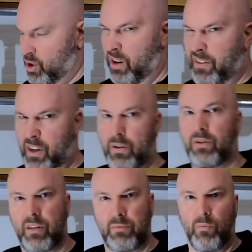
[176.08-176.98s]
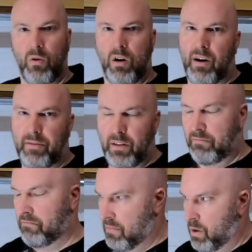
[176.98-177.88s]
sure if you use this more often,
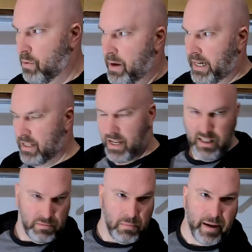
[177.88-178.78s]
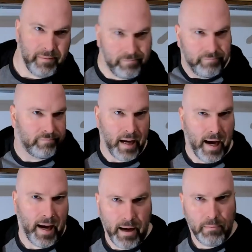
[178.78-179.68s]
it would make sense, but
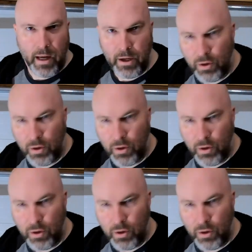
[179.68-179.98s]
I'm not a